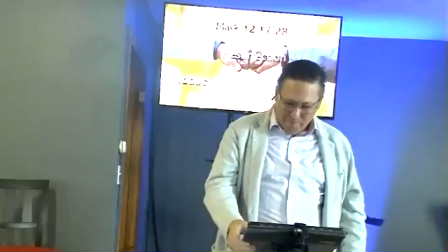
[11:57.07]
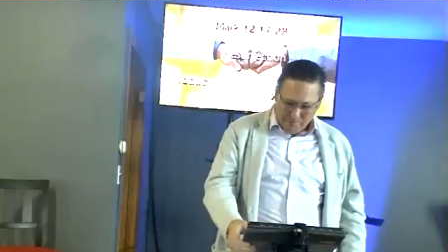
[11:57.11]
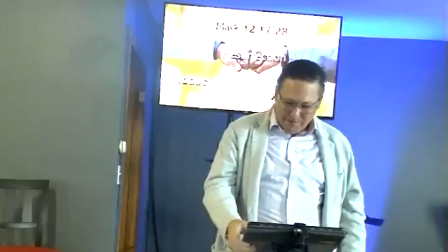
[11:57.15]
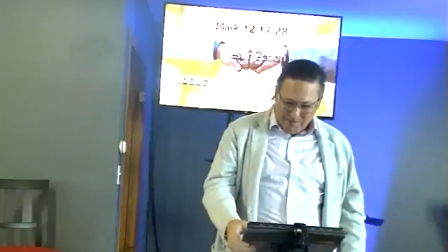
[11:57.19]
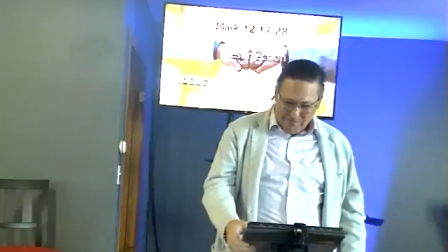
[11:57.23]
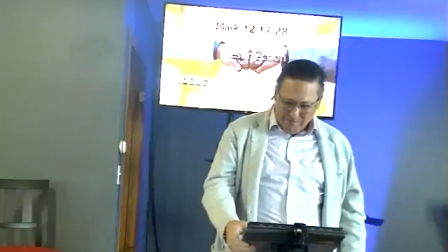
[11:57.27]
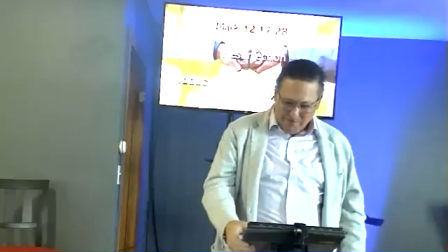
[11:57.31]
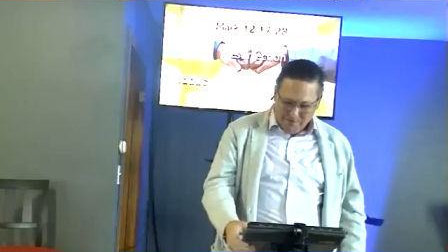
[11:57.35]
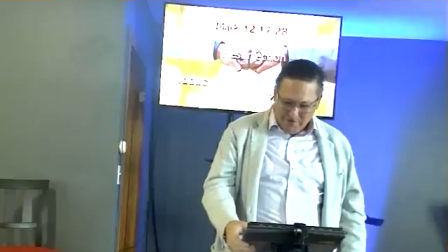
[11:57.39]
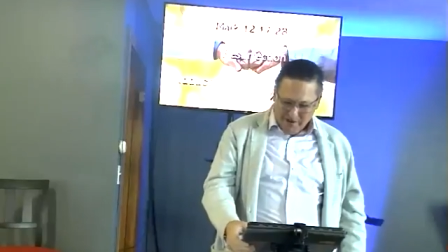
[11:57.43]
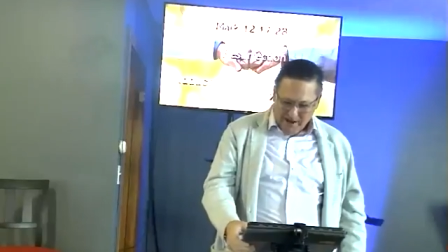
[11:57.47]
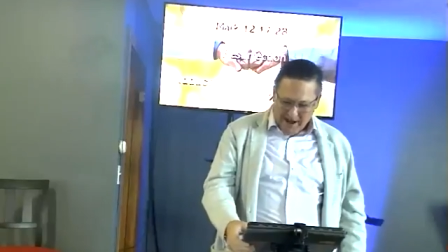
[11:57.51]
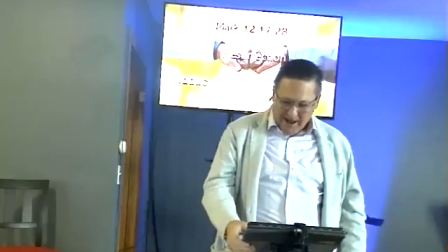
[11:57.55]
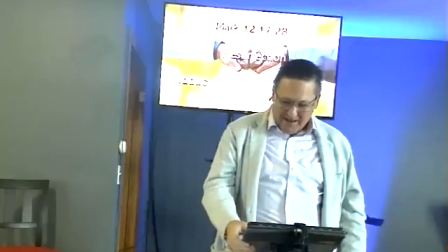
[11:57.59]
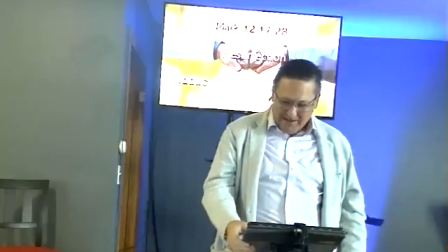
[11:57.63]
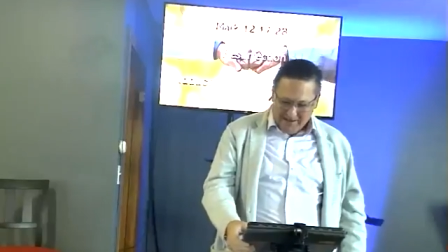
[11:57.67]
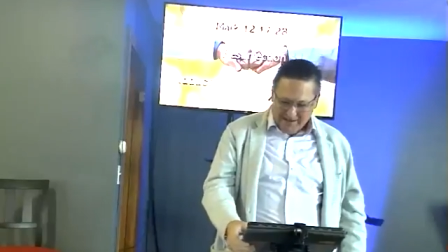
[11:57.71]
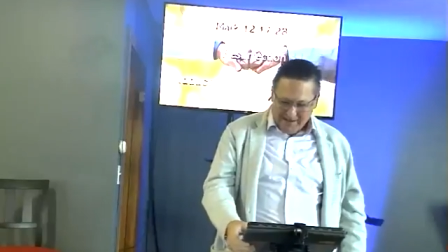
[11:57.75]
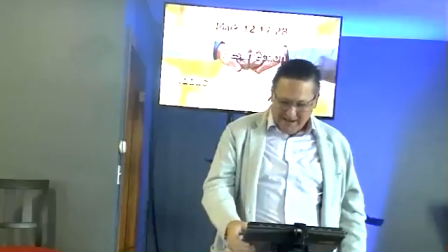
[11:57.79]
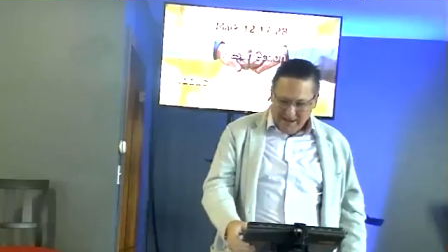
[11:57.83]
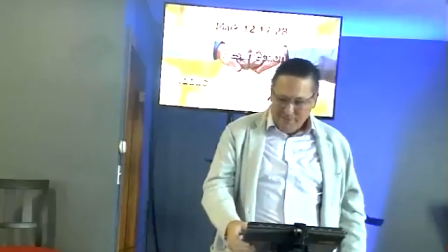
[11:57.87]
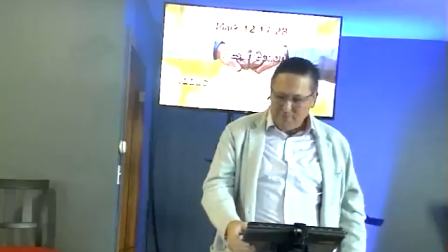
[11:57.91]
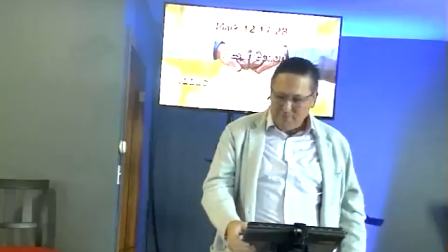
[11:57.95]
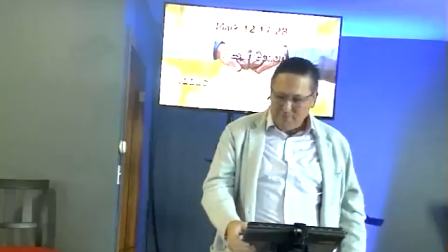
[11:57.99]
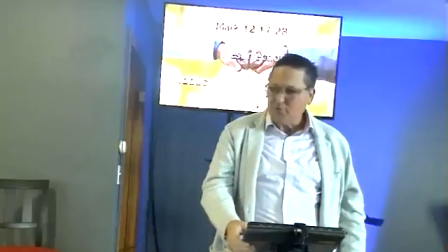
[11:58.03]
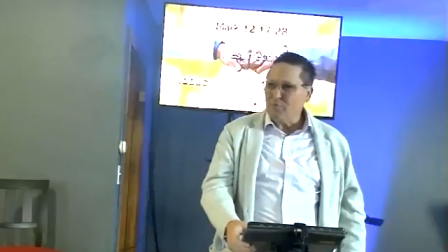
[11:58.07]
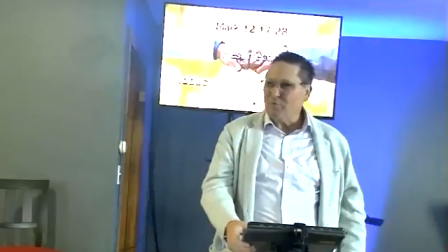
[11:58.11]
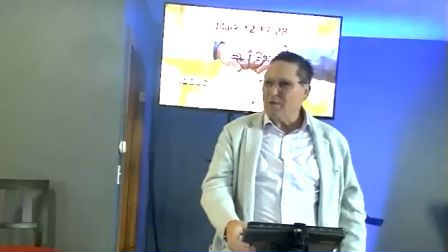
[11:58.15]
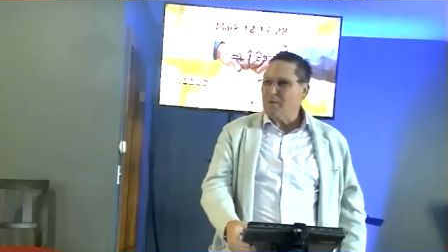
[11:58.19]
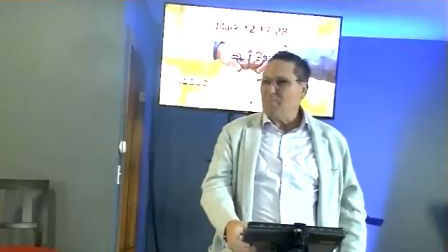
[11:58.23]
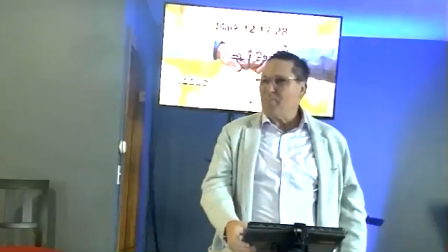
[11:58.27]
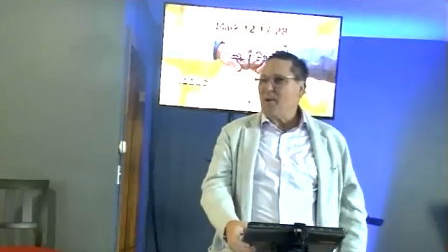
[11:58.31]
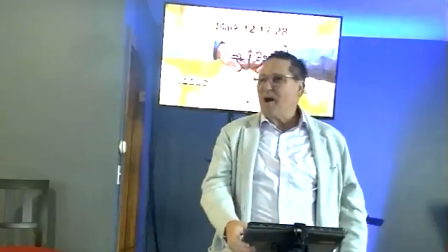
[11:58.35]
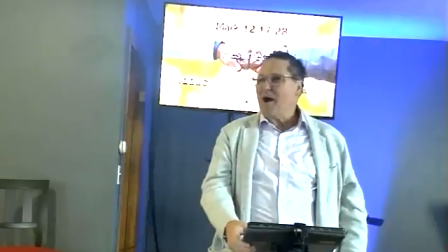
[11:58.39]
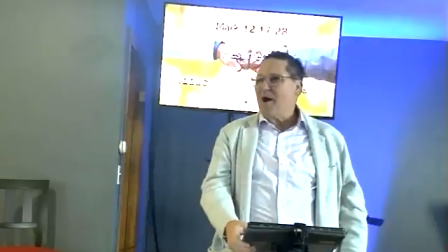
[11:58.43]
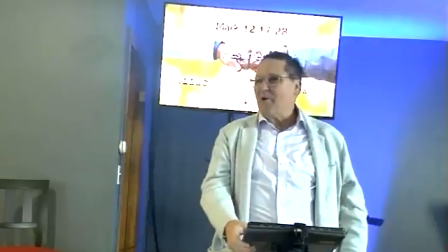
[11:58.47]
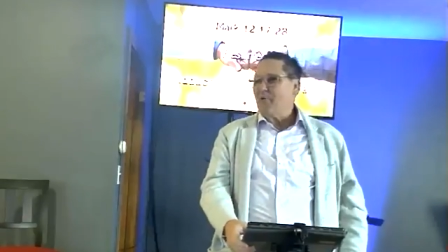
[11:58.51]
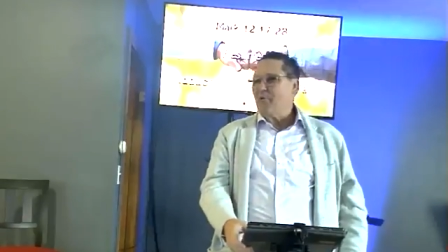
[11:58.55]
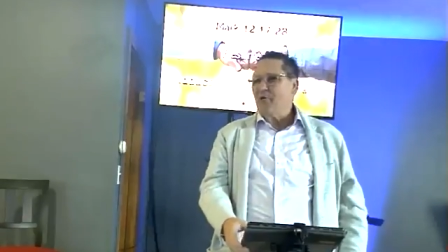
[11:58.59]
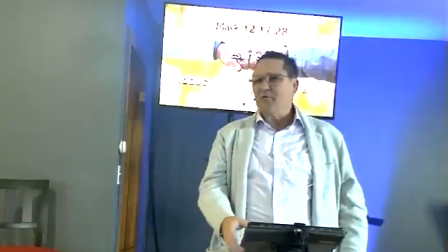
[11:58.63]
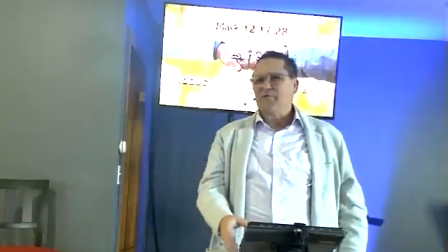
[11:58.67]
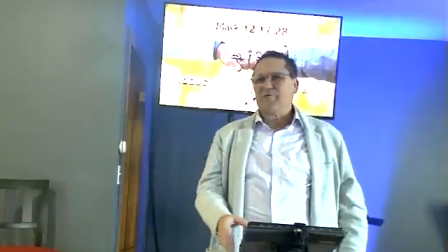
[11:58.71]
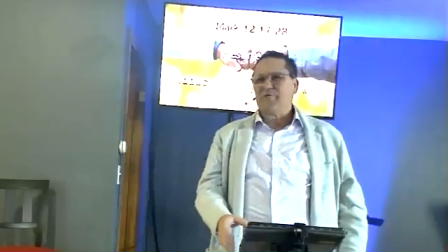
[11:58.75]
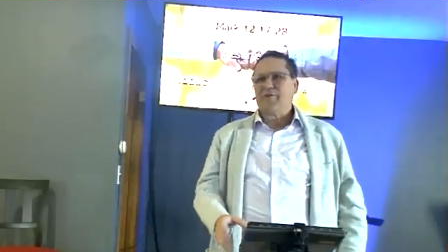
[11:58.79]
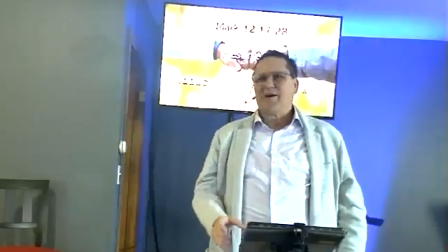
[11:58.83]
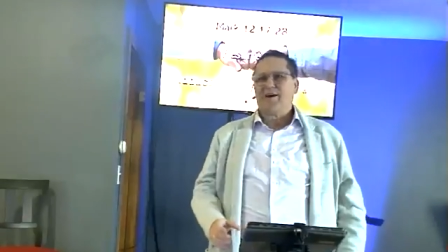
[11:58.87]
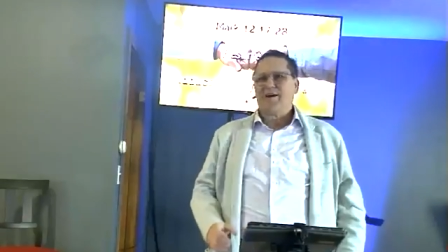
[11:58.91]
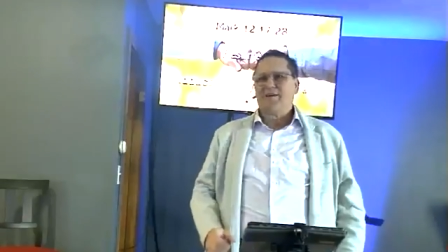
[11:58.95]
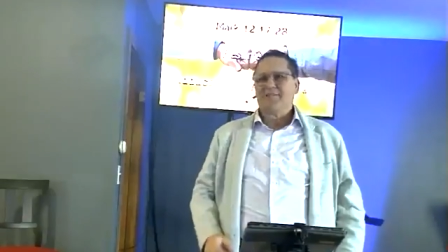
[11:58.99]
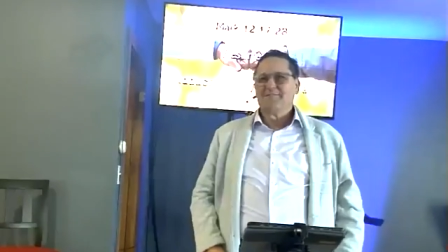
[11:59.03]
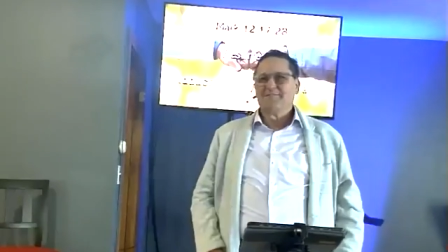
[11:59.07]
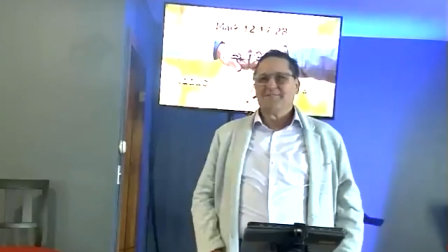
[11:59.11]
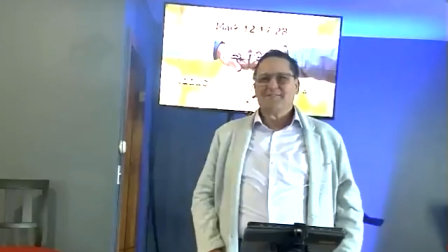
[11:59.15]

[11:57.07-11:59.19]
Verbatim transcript: believe it or not, comes from the Apocrypha.